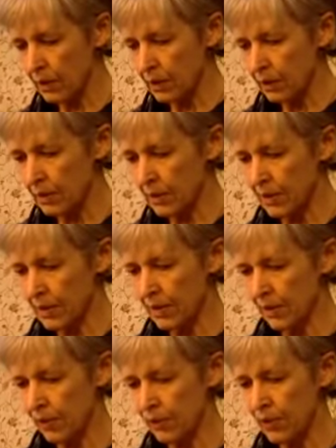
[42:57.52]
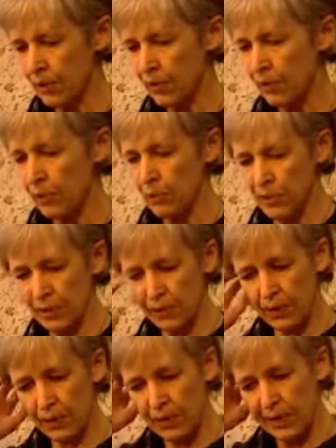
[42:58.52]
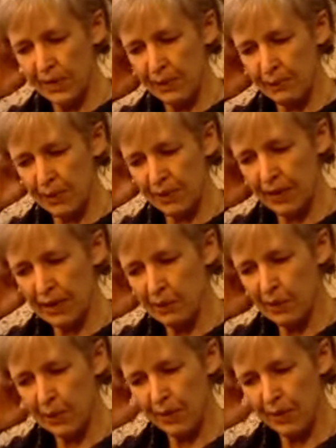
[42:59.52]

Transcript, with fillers: So there's different forms of not sleeping very well.